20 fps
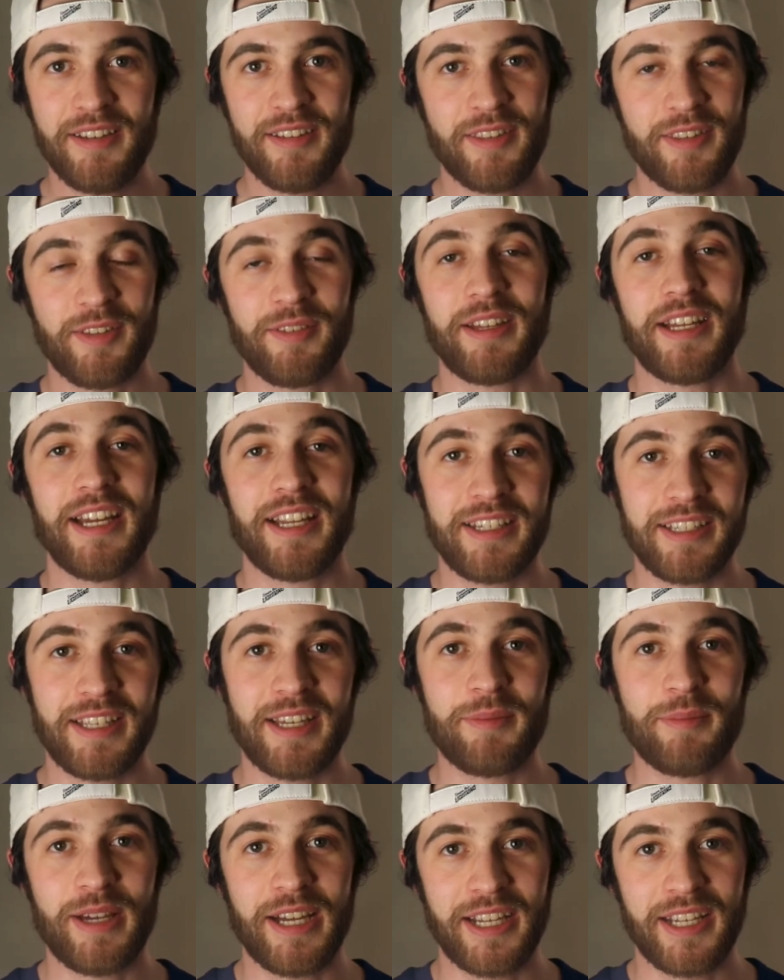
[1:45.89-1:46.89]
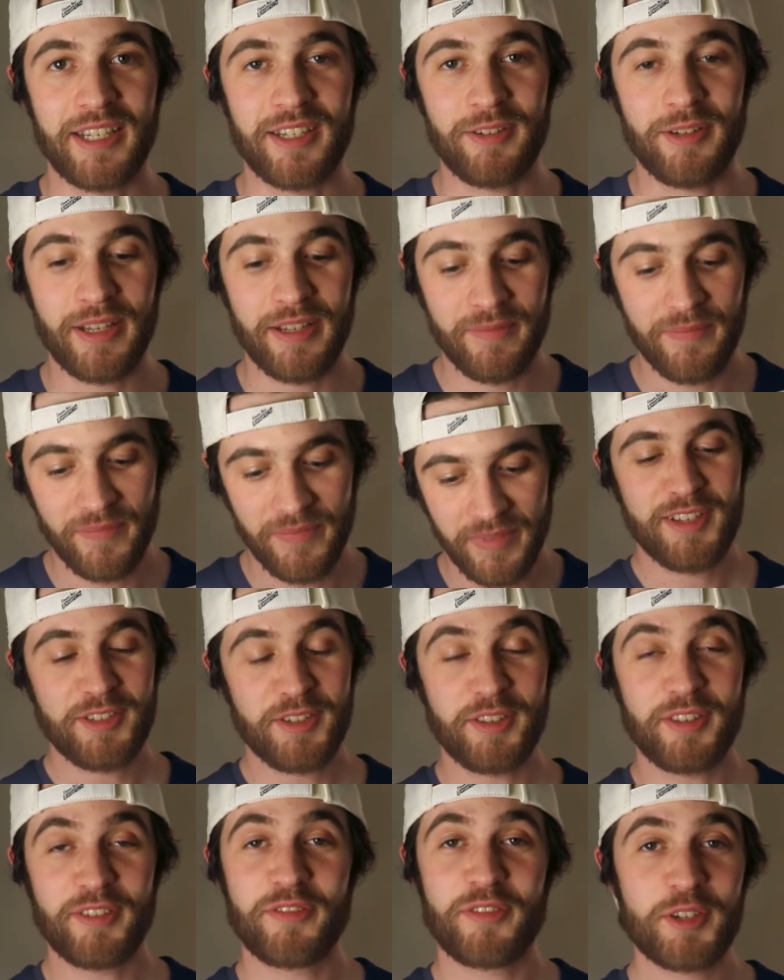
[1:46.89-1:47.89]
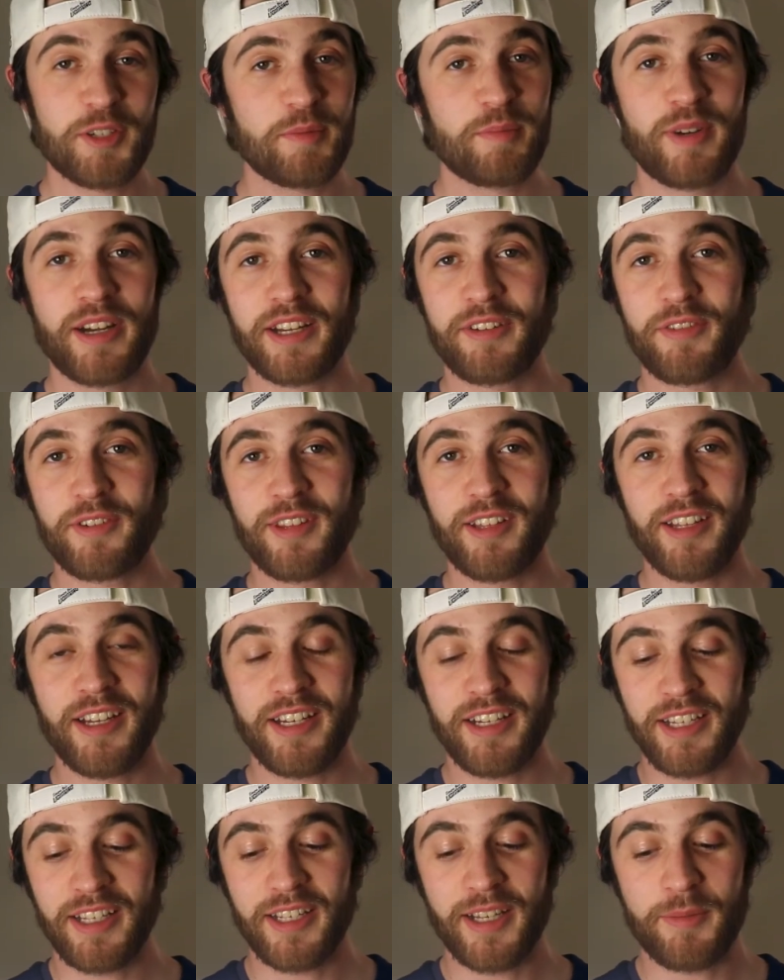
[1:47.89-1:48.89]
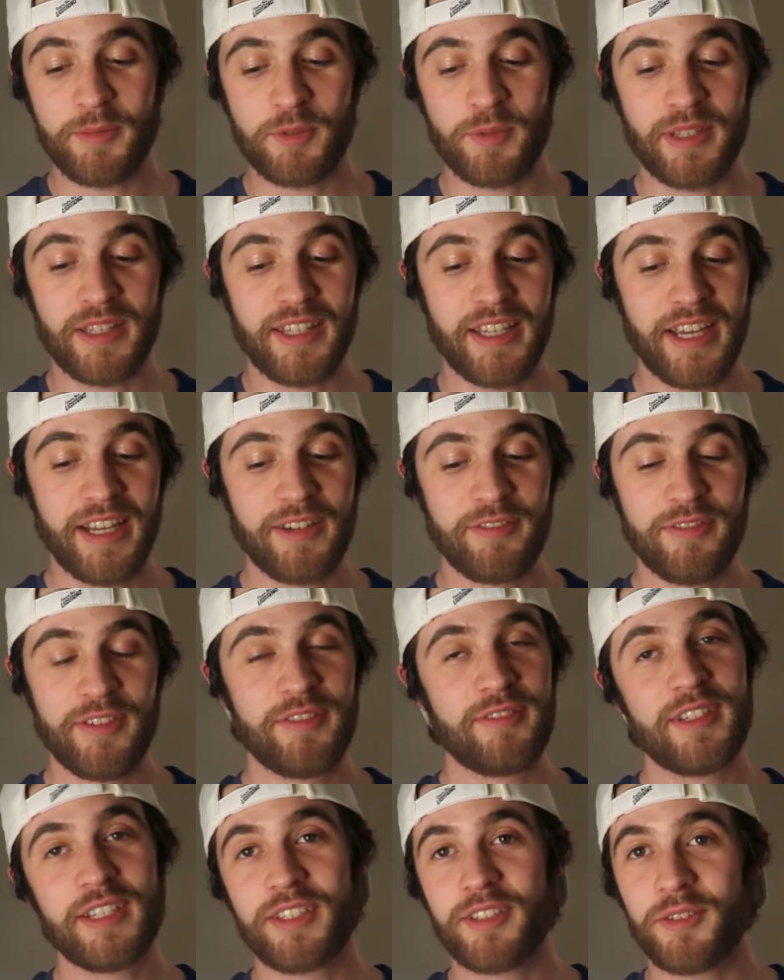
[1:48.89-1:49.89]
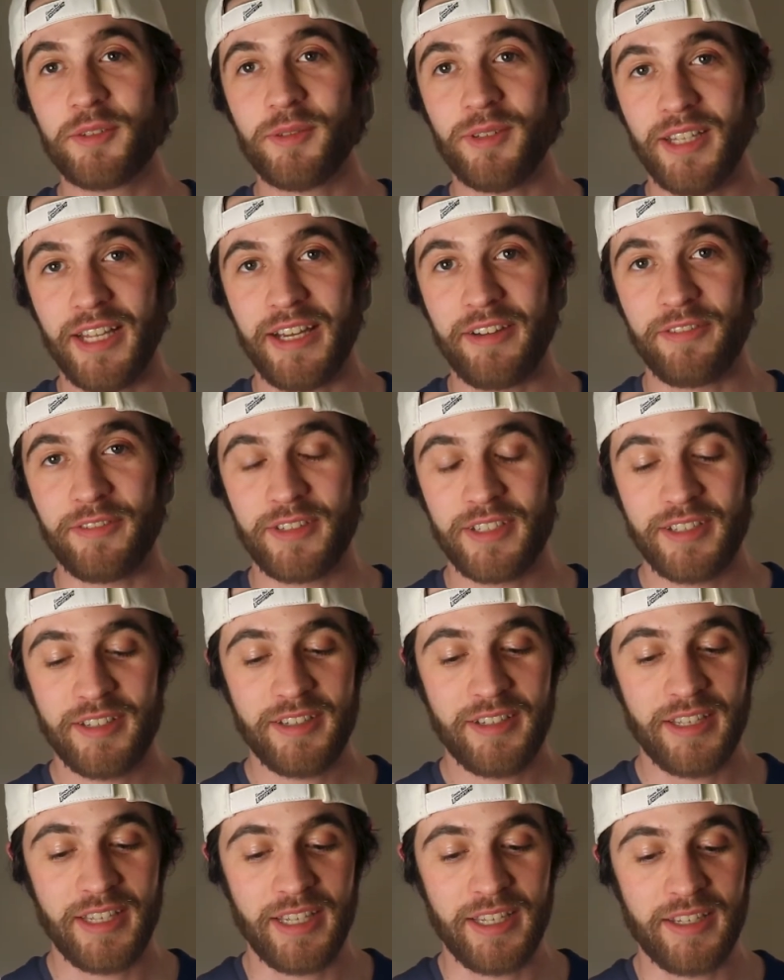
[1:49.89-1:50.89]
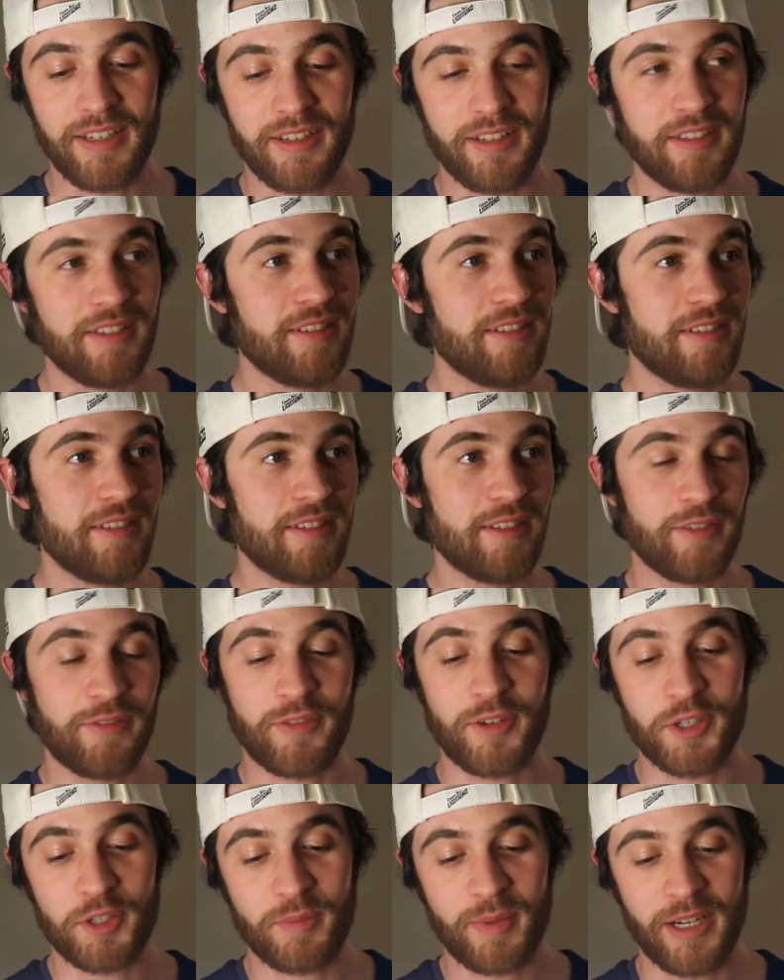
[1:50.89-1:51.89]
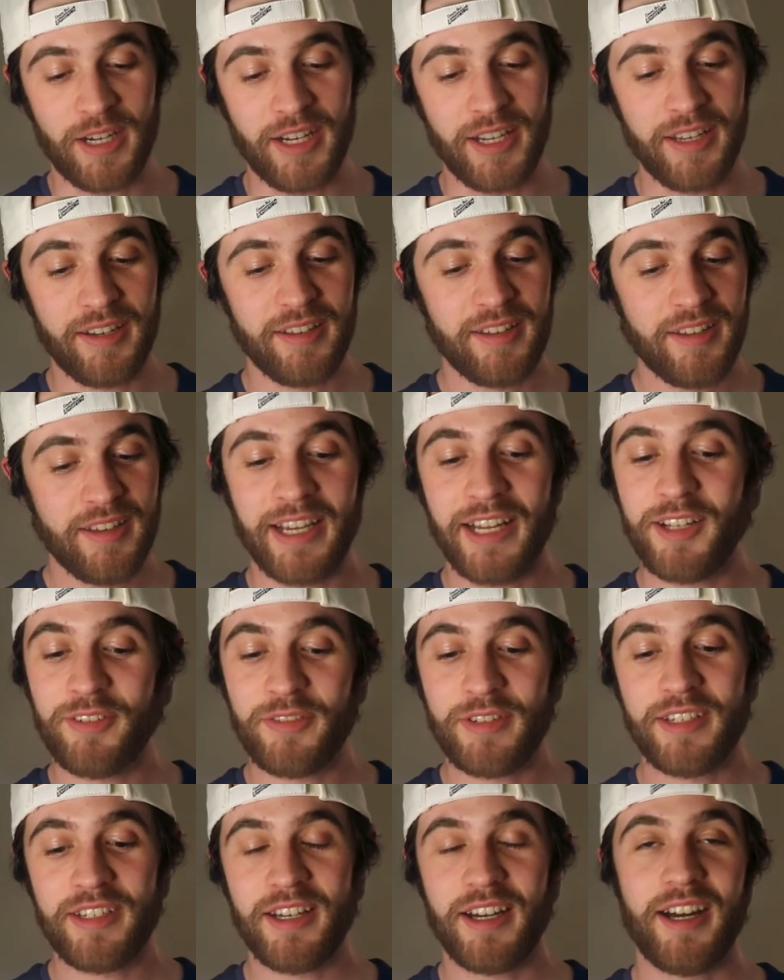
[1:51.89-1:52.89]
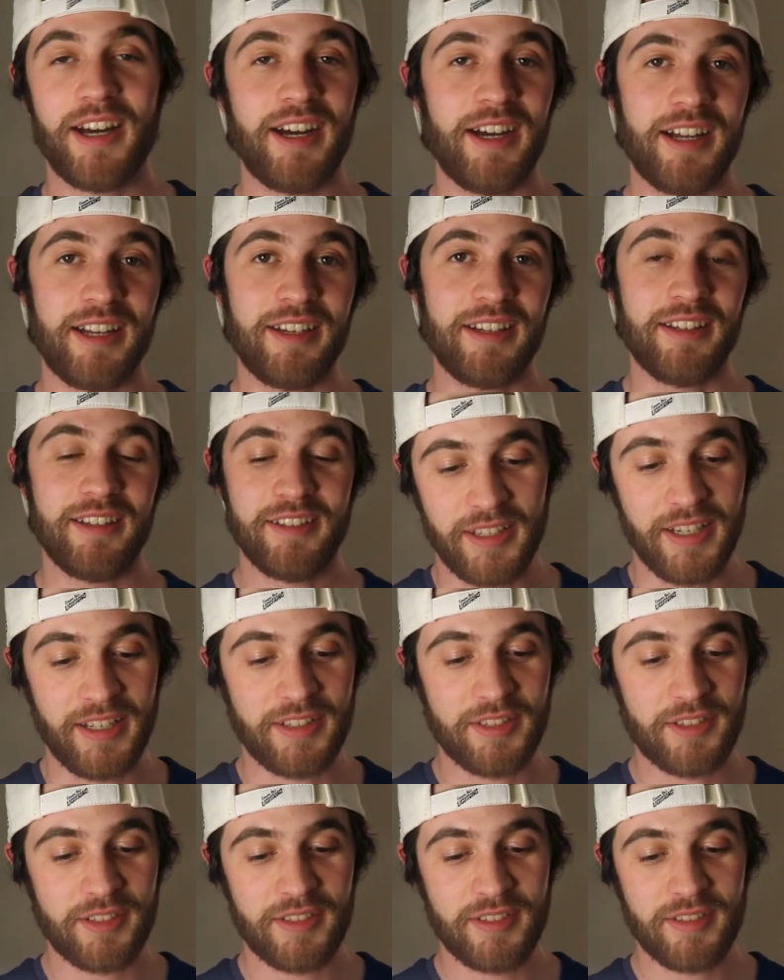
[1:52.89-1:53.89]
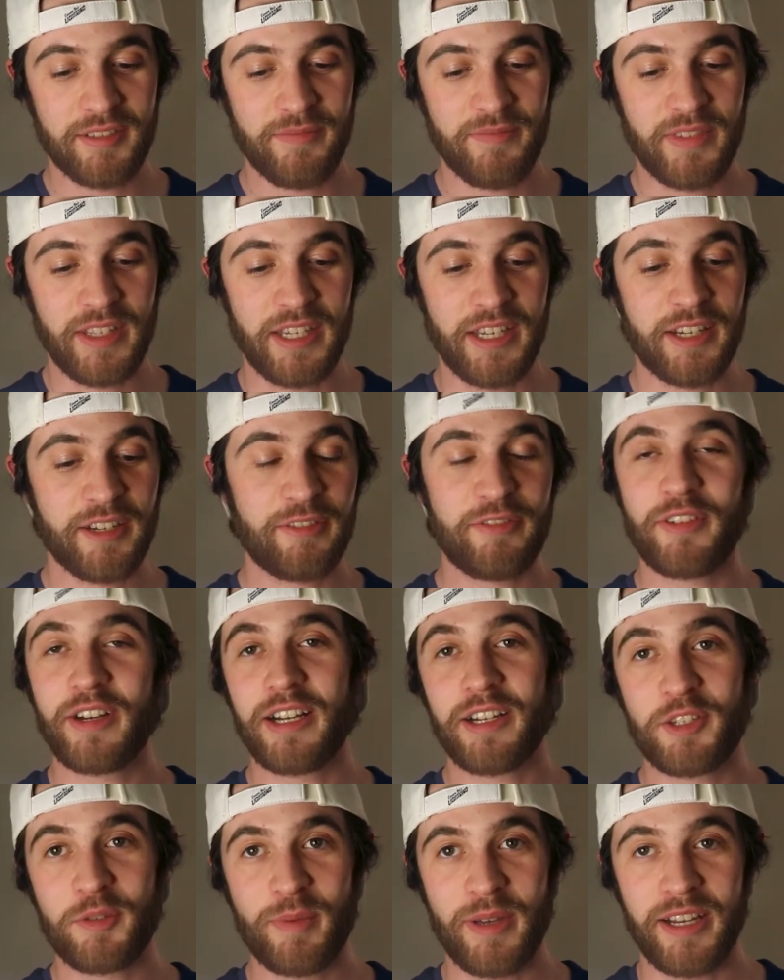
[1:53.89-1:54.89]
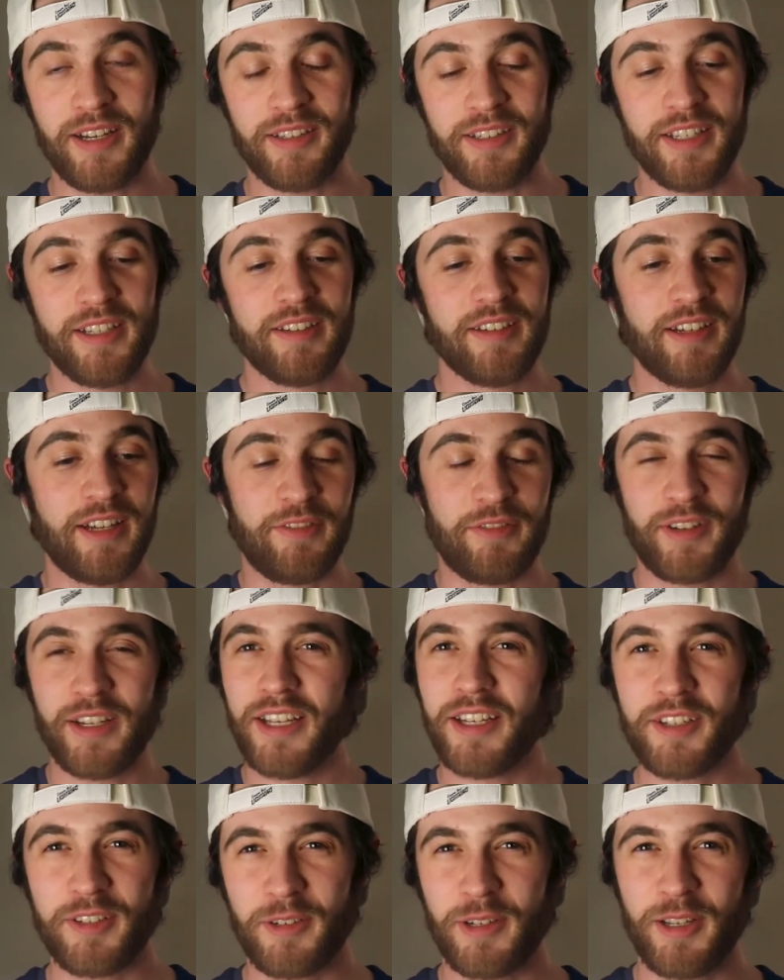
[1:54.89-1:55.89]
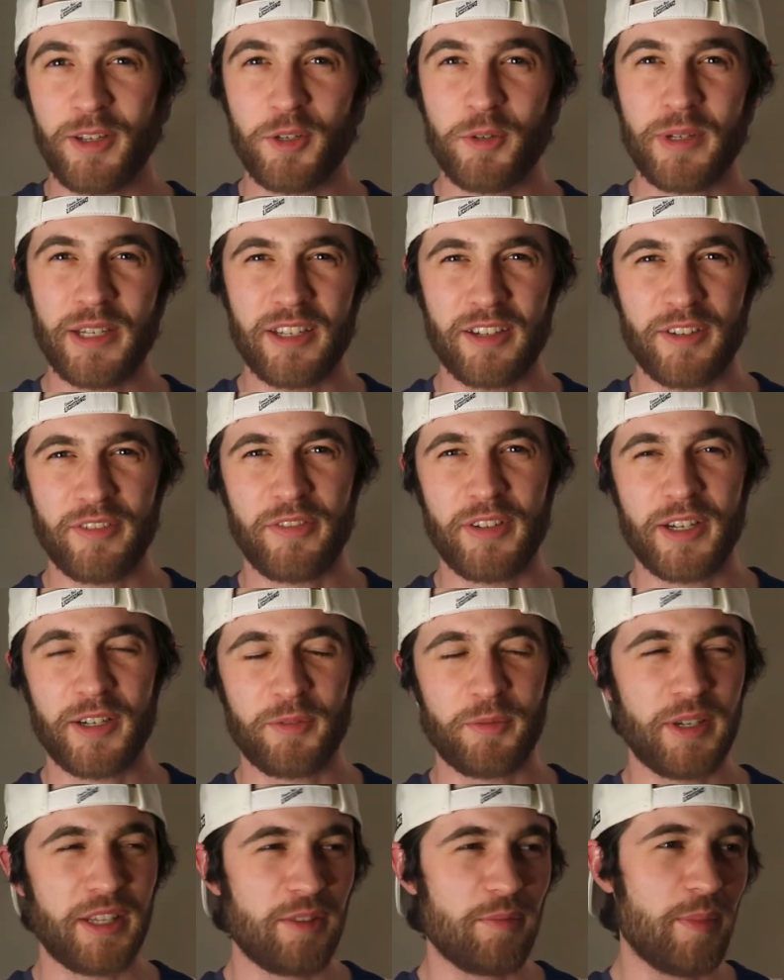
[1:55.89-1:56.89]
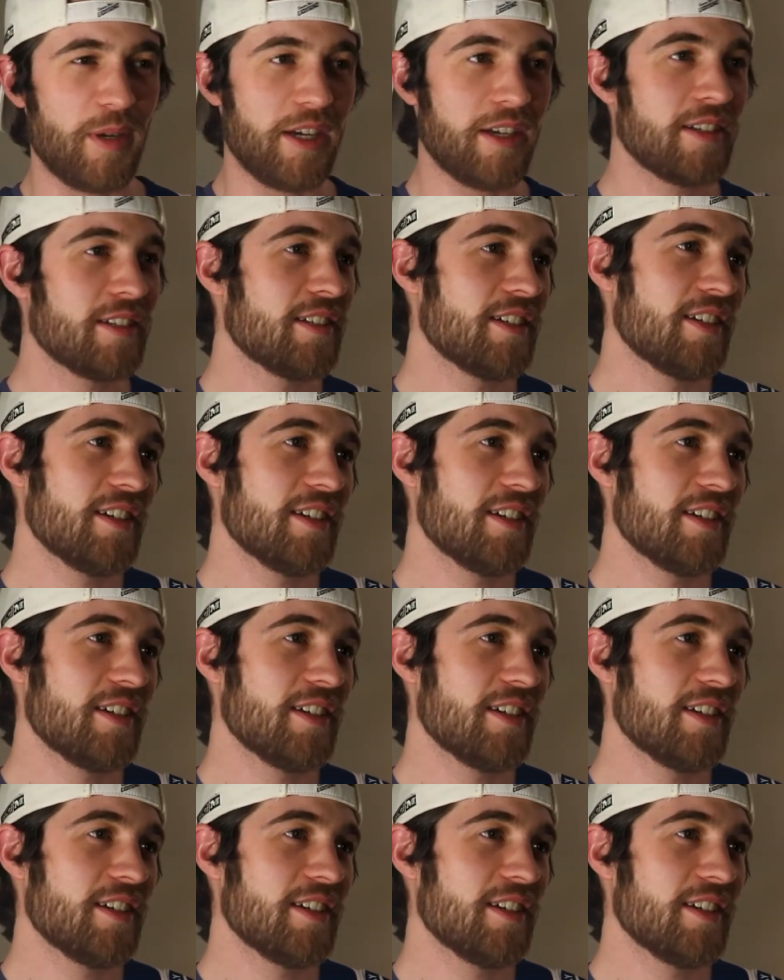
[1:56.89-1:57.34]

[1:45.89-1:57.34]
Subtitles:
So they had to get back into it. So the first break for the Lightning comes with 9:52 left in the first period. Calvin DeHaan gets an interference penalty. I forget who he interfered with, but